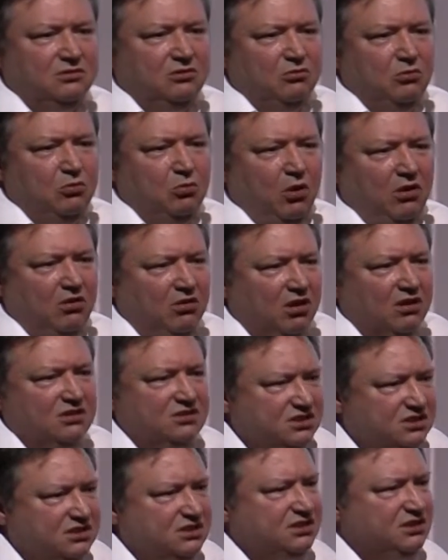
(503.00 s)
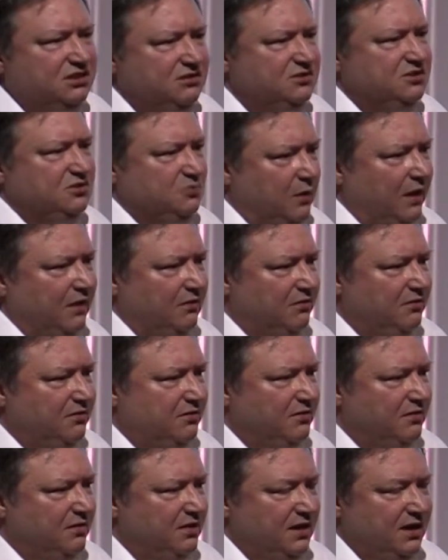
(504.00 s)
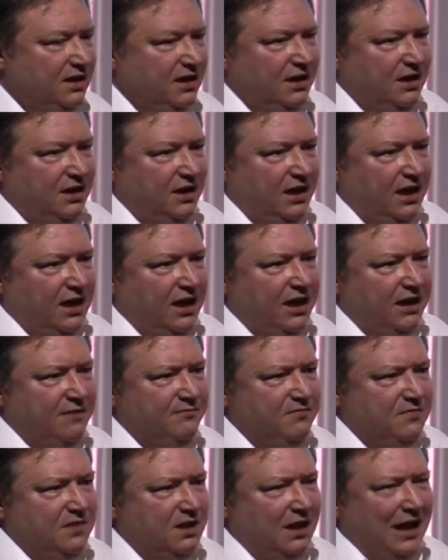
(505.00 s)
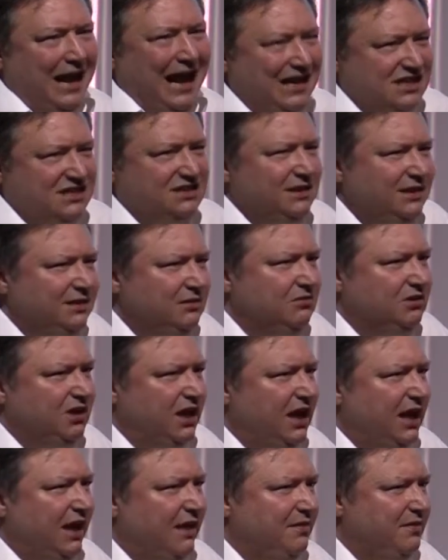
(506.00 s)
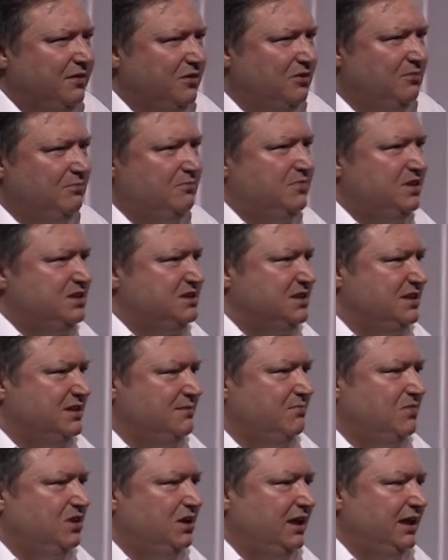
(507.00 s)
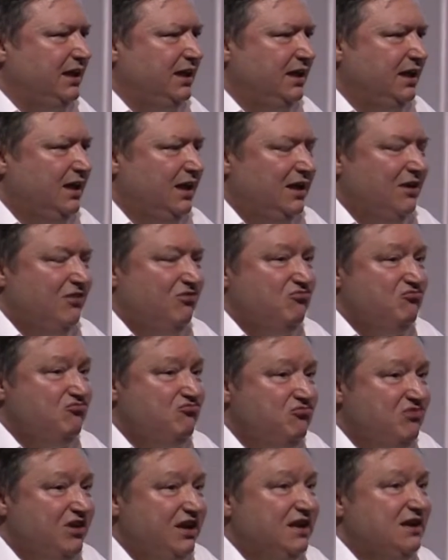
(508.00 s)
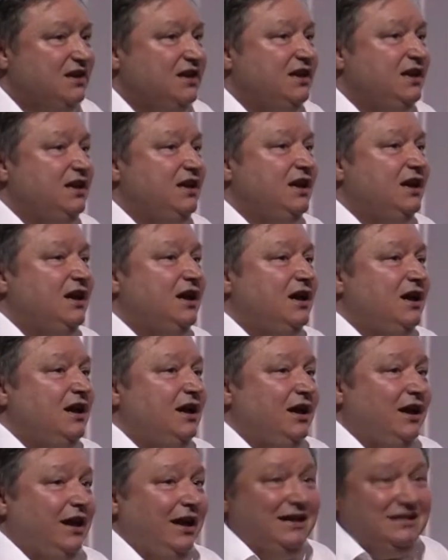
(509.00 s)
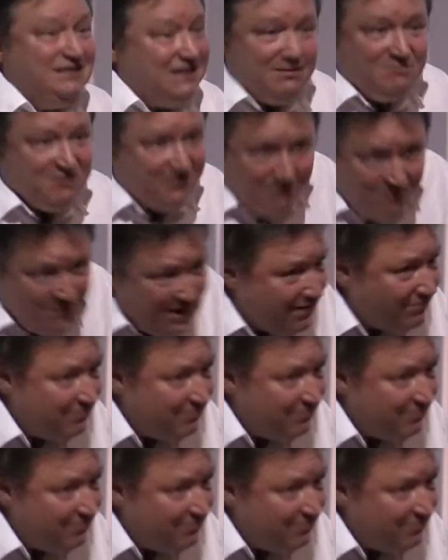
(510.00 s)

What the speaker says: What constitutes wealth? Actually looking at the numbers and the money really, in terms of mere